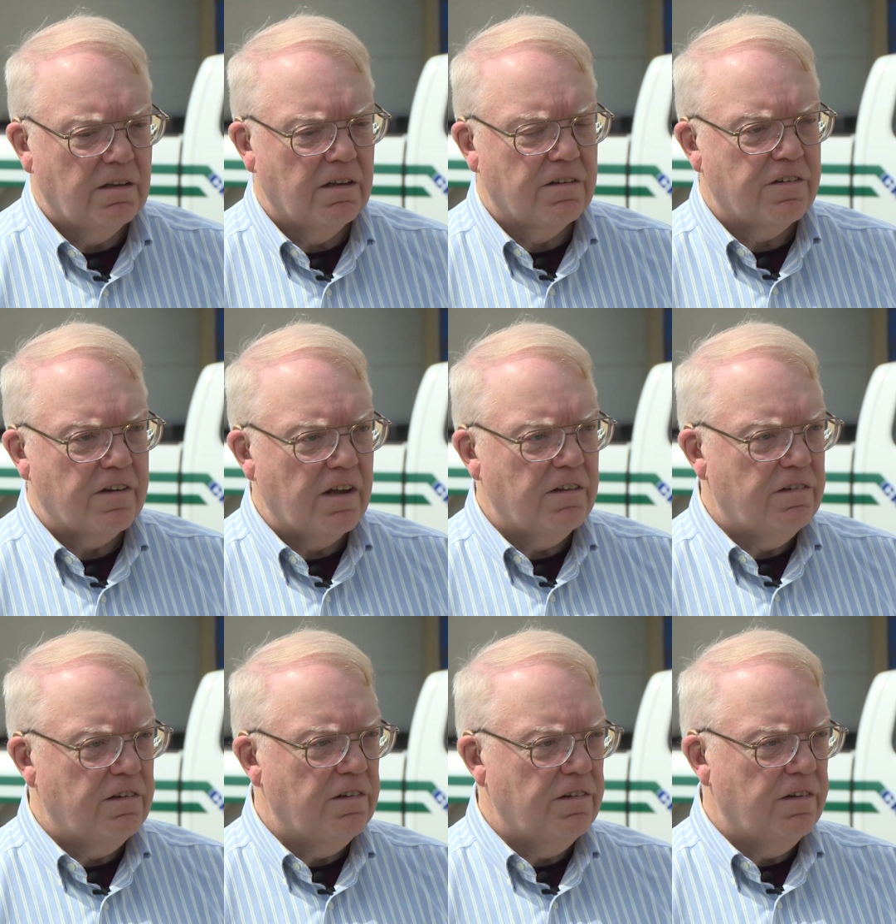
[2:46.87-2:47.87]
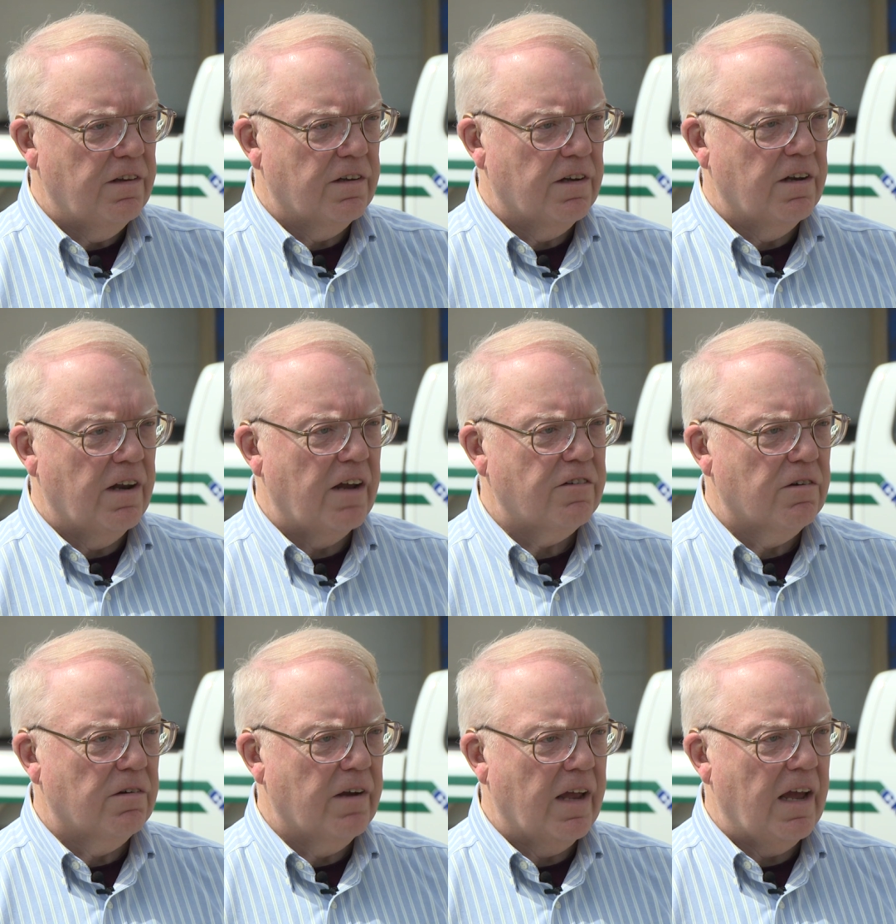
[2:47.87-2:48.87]
The chances that the
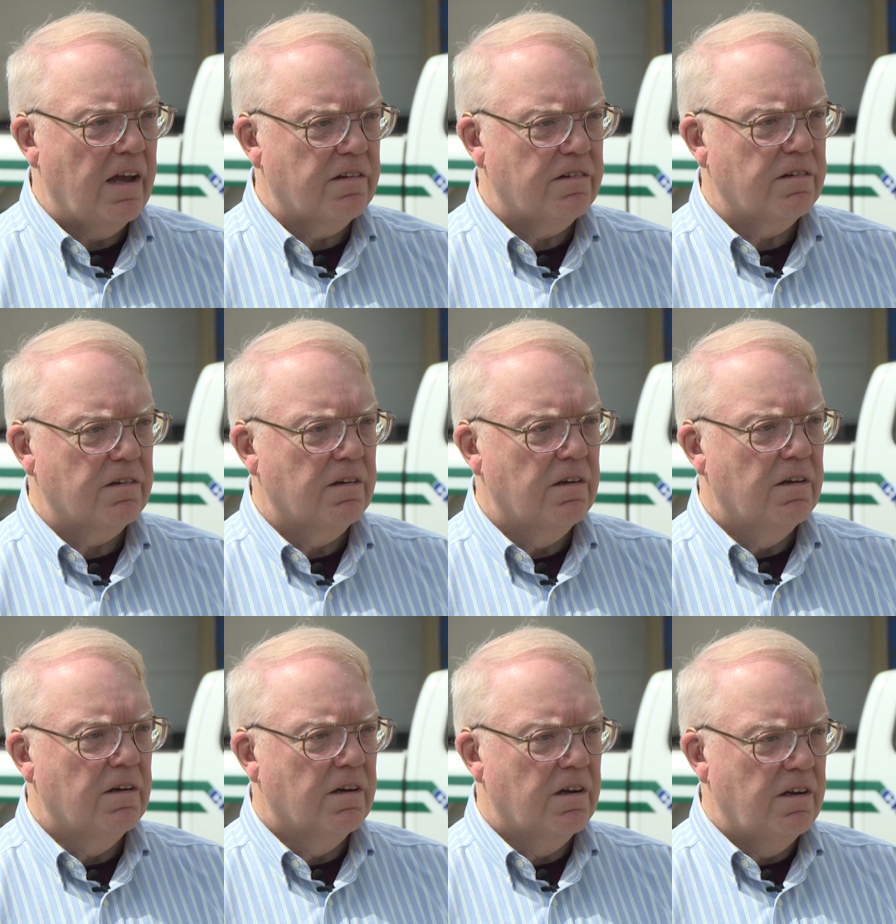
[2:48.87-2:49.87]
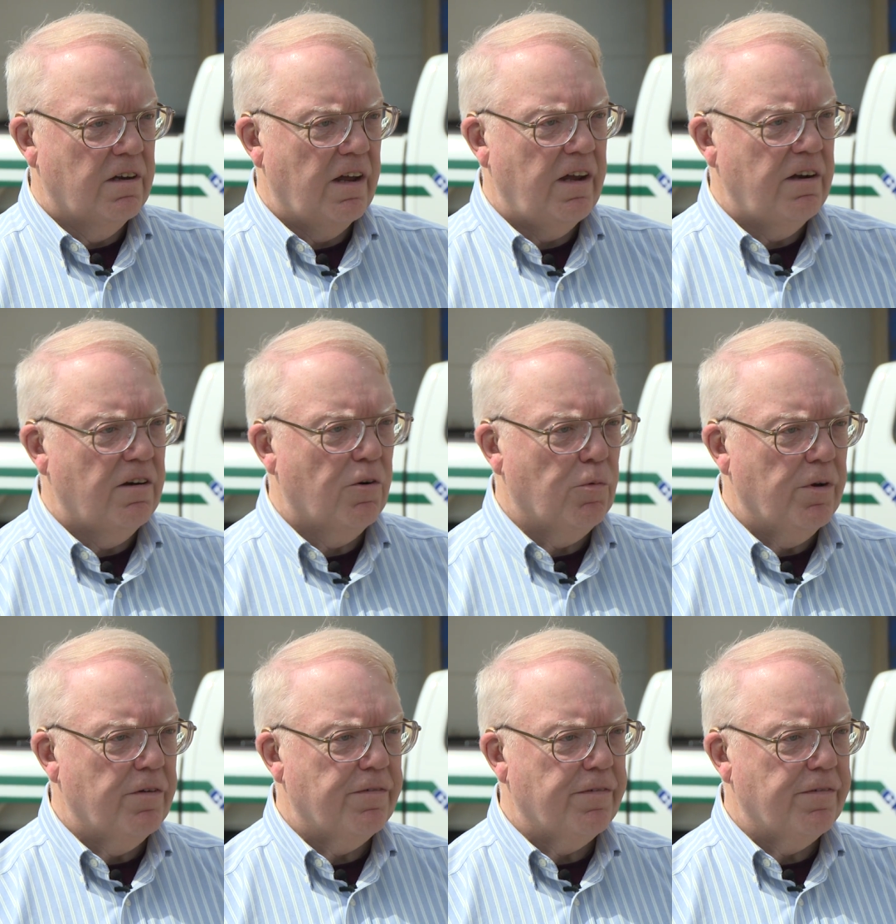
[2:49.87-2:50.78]
natural gas container would